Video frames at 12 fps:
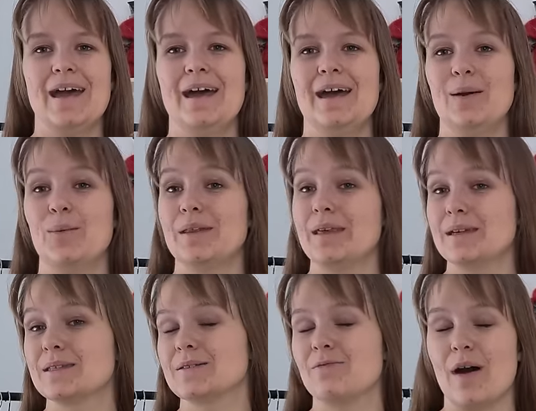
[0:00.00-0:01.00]
And when I
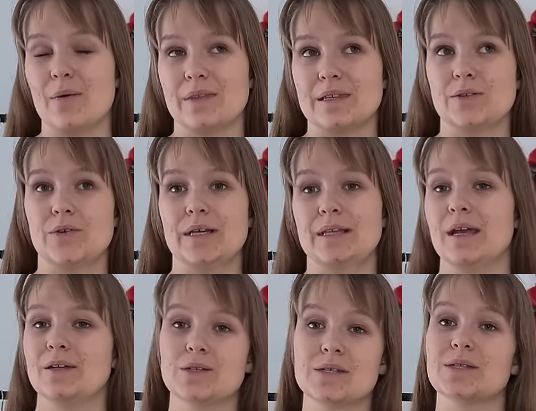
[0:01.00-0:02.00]
found this green, I
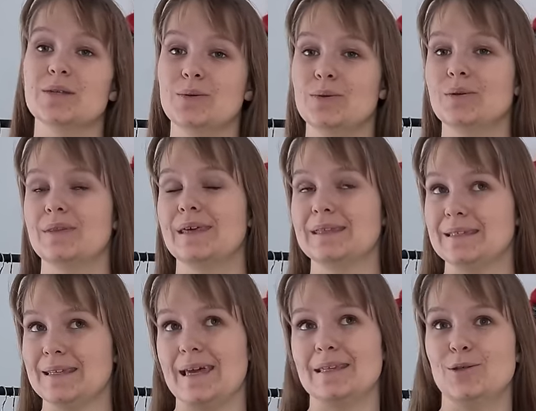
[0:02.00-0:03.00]
just knew that it
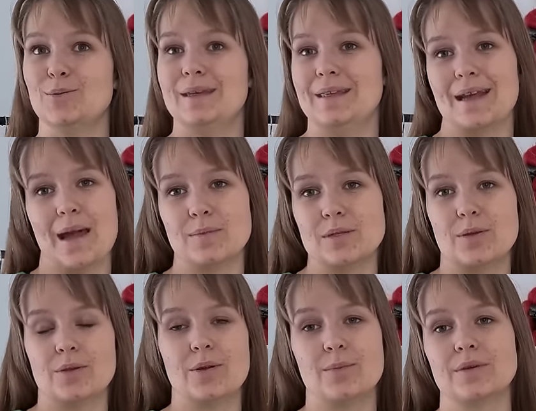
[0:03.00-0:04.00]
had to be the Camisole
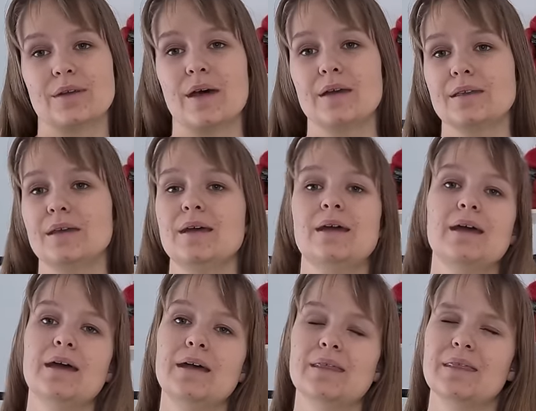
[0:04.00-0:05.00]
No9.
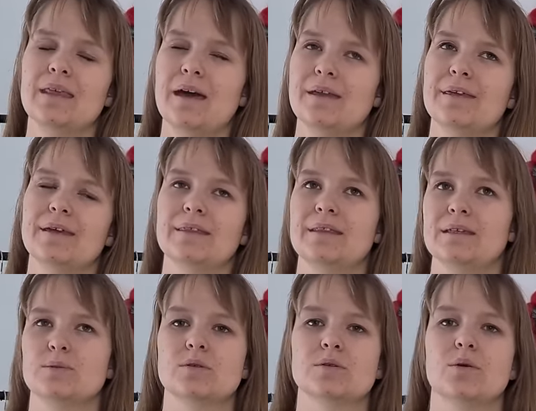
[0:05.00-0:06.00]
And I think this
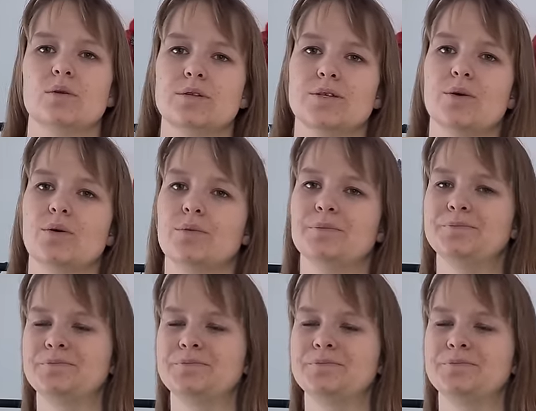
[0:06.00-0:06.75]
was also